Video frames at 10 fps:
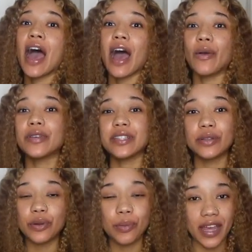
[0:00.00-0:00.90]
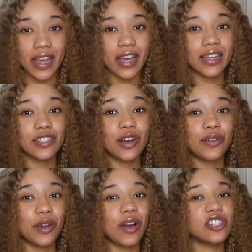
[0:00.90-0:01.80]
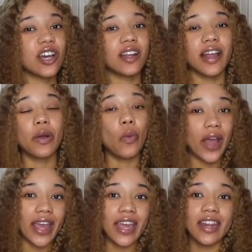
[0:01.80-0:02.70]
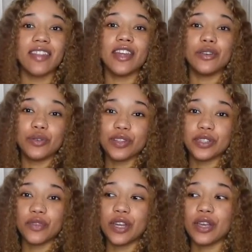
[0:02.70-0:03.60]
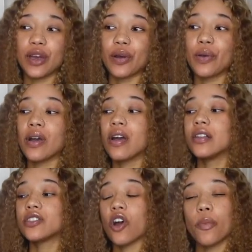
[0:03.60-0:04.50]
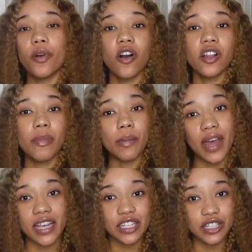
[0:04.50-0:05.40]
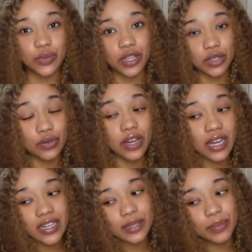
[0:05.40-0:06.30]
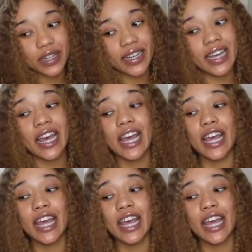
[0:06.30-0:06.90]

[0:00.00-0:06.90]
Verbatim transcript: I was a little bad because y'all know I try to like wait and then do this video to open all of my packages with you guys, but